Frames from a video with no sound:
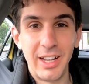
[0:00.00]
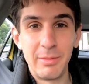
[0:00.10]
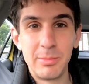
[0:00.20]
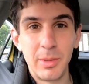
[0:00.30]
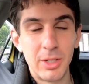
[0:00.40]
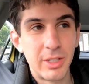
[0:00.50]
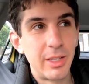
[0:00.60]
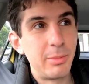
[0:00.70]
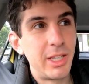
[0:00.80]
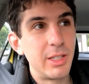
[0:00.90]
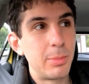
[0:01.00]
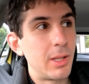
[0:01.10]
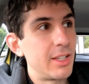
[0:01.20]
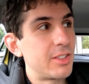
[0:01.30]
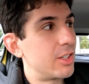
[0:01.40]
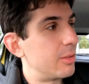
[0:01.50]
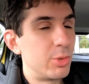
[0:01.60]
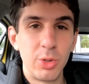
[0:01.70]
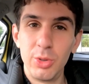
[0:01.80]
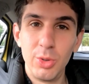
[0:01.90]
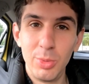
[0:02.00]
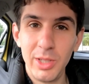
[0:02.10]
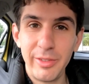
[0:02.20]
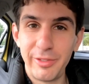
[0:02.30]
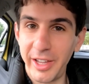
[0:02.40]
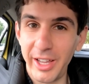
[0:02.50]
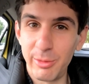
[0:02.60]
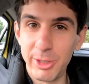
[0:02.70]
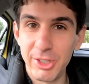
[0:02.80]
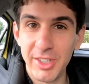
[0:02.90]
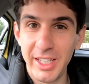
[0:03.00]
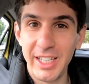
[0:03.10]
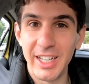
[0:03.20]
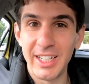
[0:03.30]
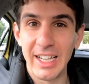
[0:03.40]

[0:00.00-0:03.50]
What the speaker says: I'm in a place that I'm not normally found, which is in a